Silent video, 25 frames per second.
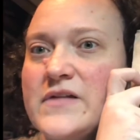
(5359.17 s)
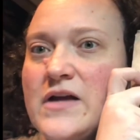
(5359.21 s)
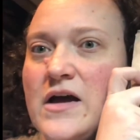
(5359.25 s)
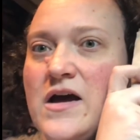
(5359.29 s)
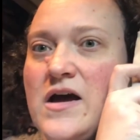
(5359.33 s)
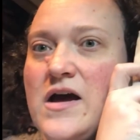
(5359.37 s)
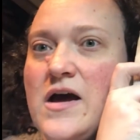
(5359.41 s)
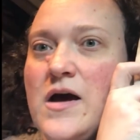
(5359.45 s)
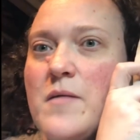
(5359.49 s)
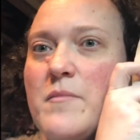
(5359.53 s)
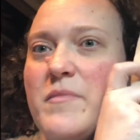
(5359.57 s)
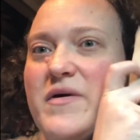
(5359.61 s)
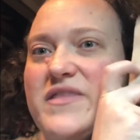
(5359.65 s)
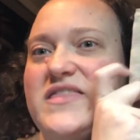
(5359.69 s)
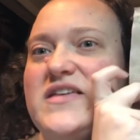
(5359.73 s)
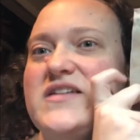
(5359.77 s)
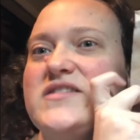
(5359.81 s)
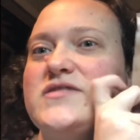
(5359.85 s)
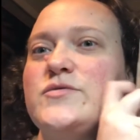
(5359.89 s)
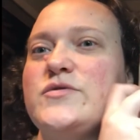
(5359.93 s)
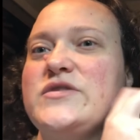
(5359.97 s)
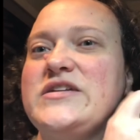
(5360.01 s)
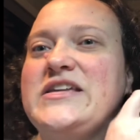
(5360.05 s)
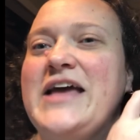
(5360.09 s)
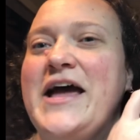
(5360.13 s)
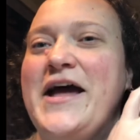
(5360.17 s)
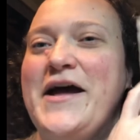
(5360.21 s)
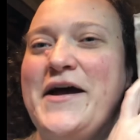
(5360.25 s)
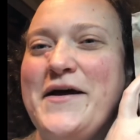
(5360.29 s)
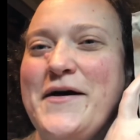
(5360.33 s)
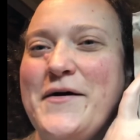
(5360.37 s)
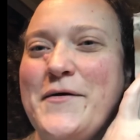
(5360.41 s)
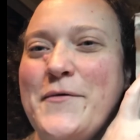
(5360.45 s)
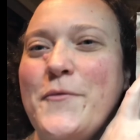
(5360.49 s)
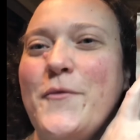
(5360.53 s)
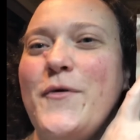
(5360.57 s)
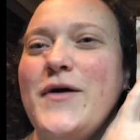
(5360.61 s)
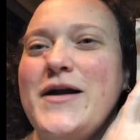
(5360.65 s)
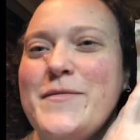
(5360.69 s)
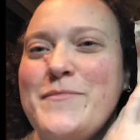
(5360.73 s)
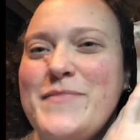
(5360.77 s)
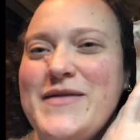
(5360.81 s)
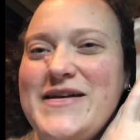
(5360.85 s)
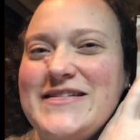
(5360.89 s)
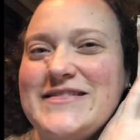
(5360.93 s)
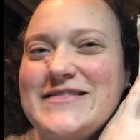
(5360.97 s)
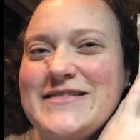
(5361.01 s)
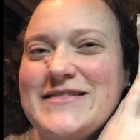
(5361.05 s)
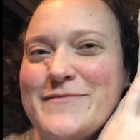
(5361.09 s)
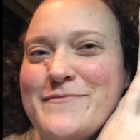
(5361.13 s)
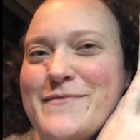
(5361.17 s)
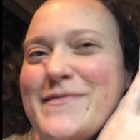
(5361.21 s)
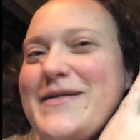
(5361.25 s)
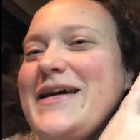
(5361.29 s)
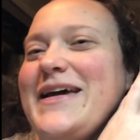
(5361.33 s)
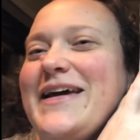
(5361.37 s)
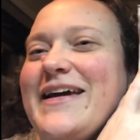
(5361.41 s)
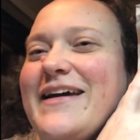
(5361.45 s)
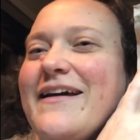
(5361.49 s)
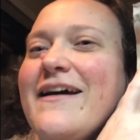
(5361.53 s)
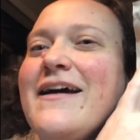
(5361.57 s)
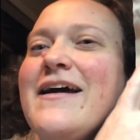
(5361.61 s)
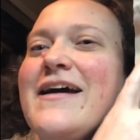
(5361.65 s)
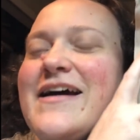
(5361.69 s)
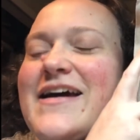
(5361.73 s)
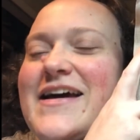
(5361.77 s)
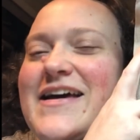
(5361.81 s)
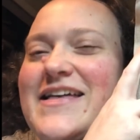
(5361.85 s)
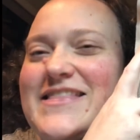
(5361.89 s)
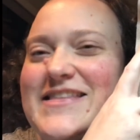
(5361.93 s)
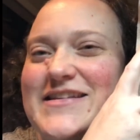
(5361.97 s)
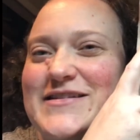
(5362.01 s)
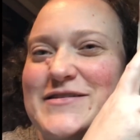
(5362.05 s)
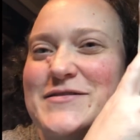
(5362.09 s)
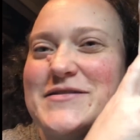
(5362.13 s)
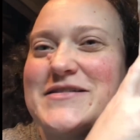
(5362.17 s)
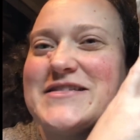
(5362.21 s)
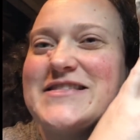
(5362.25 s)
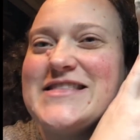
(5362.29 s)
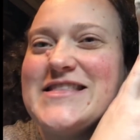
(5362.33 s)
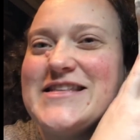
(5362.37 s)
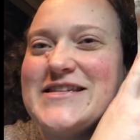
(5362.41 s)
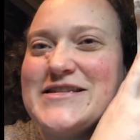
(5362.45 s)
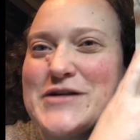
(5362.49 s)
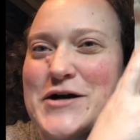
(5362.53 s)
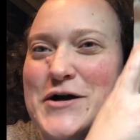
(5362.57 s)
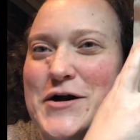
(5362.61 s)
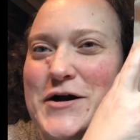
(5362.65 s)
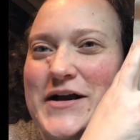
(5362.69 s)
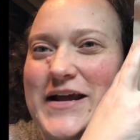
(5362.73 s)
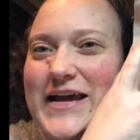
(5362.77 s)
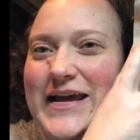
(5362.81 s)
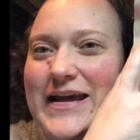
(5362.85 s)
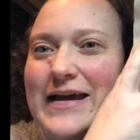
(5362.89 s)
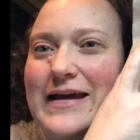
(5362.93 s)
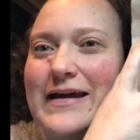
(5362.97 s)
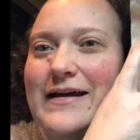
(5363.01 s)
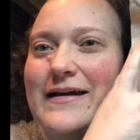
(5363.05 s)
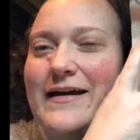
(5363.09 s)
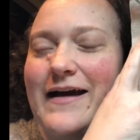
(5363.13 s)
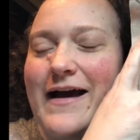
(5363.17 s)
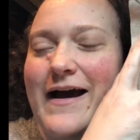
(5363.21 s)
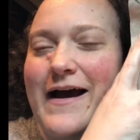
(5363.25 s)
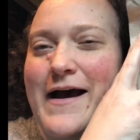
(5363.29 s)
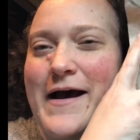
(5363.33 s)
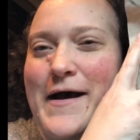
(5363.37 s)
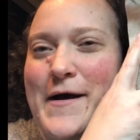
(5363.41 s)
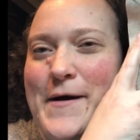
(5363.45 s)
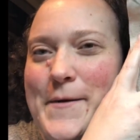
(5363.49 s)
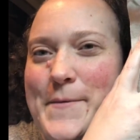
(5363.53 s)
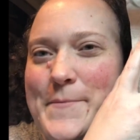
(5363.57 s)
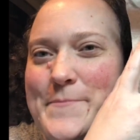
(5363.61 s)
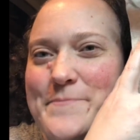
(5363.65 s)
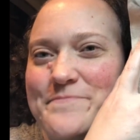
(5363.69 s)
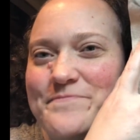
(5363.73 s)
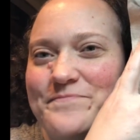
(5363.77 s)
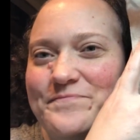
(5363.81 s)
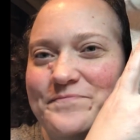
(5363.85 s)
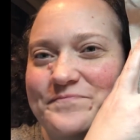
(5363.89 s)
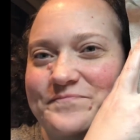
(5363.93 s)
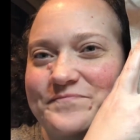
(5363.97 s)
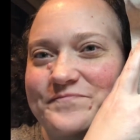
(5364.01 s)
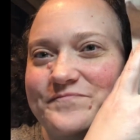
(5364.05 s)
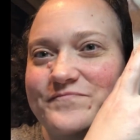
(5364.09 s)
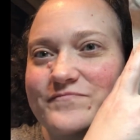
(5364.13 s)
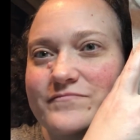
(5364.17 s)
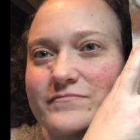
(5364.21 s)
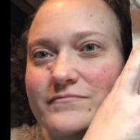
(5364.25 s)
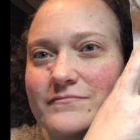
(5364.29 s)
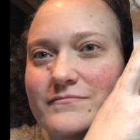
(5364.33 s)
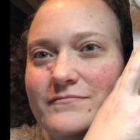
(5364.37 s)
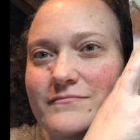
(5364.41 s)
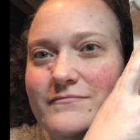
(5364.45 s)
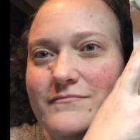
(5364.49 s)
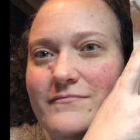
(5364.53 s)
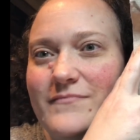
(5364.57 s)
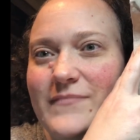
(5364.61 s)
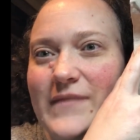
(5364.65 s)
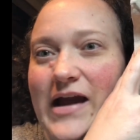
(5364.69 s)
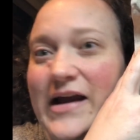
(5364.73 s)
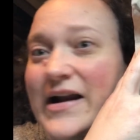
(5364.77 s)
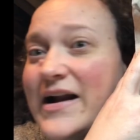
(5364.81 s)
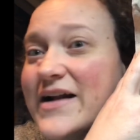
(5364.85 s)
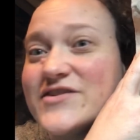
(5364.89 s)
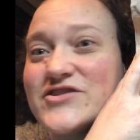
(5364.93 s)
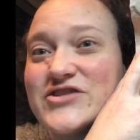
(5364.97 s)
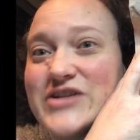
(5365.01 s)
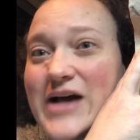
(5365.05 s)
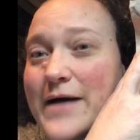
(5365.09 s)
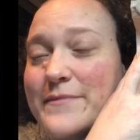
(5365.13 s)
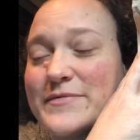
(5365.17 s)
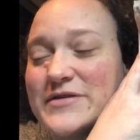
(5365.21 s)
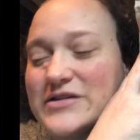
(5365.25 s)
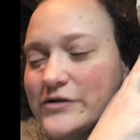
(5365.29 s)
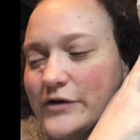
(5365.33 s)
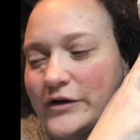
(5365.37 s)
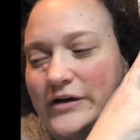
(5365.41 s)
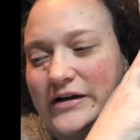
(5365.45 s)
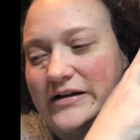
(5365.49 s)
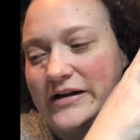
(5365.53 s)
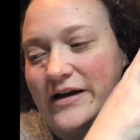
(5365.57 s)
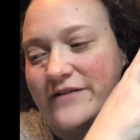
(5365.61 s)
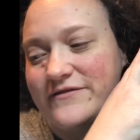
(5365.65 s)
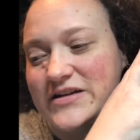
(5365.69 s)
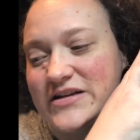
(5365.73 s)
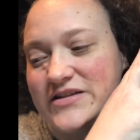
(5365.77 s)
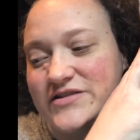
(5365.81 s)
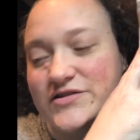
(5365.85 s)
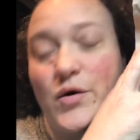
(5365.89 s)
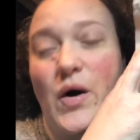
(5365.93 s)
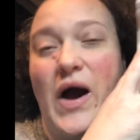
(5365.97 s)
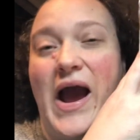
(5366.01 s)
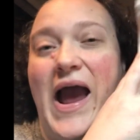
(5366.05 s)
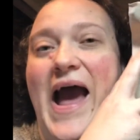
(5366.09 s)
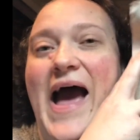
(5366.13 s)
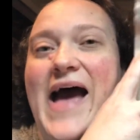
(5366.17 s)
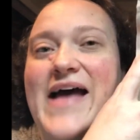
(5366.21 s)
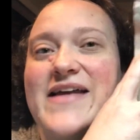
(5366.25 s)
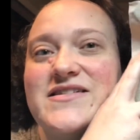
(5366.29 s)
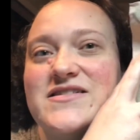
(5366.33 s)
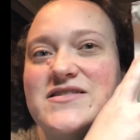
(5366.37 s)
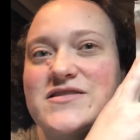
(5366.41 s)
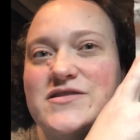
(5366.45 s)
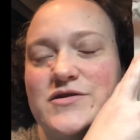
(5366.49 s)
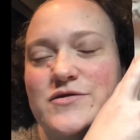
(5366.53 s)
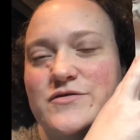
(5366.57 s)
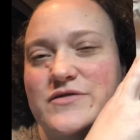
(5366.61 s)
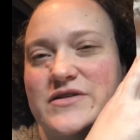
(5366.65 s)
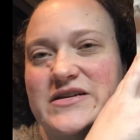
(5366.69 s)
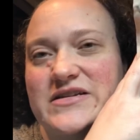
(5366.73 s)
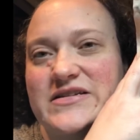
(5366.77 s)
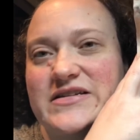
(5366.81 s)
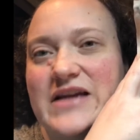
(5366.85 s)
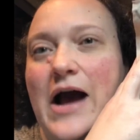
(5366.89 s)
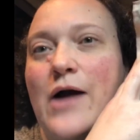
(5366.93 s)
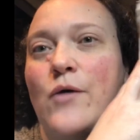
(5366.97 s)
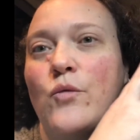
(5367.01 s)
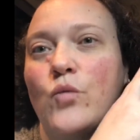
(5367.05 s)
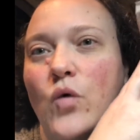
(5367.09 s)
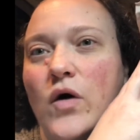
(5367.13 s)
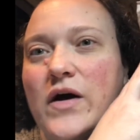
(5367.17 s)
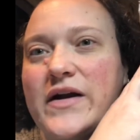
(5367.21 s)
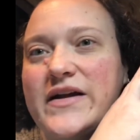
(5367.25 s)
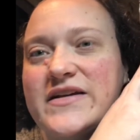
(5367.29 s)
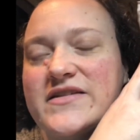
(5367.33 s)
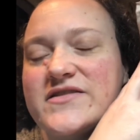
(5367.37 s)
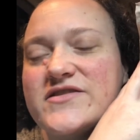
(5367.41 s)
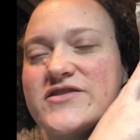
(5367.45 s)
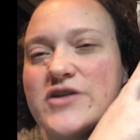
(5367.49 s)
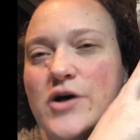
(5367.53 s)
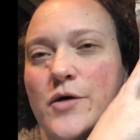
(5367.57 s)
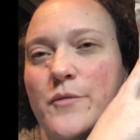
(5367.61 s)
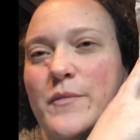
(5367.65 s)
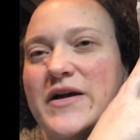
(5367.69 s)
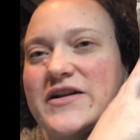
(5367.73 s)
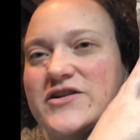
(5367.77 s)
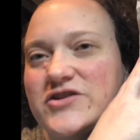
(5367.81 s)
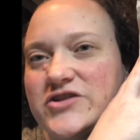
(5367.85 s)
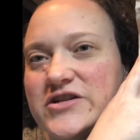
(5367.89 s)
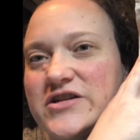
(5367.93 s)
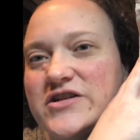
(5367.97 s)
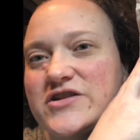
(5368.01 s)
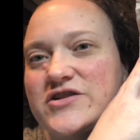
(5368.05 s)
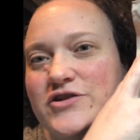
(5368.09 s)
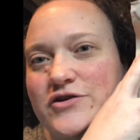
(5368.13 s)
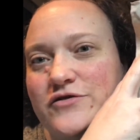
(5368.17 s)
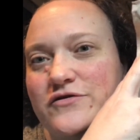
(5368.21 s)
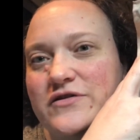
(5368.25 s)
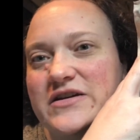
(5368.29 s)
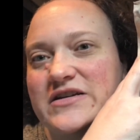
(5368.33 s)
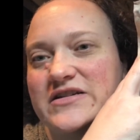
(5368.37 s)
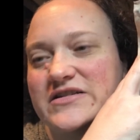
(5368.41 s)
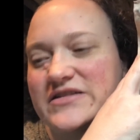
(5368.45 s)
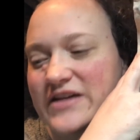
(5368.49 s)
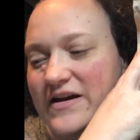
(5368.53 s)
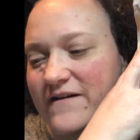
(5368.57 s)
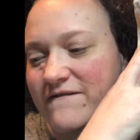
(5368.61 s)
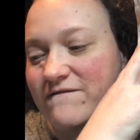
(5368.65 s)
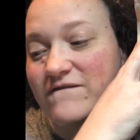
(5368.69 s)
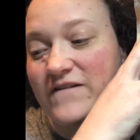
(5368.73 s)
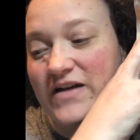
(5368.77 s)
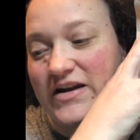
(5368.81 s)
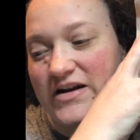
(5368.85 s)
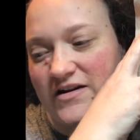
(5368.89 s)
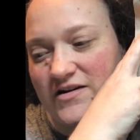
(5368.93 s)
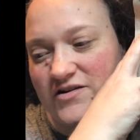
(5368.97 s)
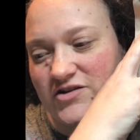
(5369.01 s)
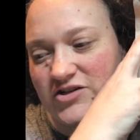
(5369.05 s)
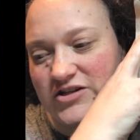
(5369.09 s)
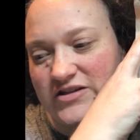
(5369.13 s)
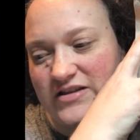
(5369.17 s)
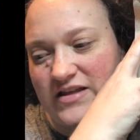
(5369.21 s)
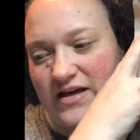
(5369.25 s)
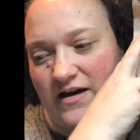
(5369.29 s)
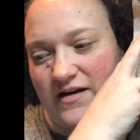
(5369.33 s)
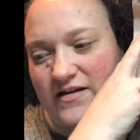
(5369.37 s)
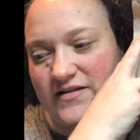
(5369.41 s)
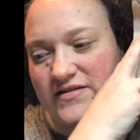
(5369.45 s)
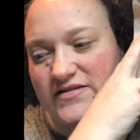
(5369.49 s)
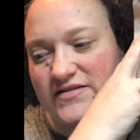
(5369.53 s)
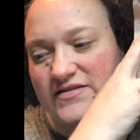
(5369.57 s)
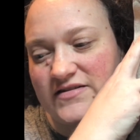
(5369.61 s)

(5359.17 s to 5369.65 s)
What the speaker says: But this was Want a Piece of Me. This was the turkey. And I just absolutely loved it. So I had to do this. I wanted so much to do this and finish this.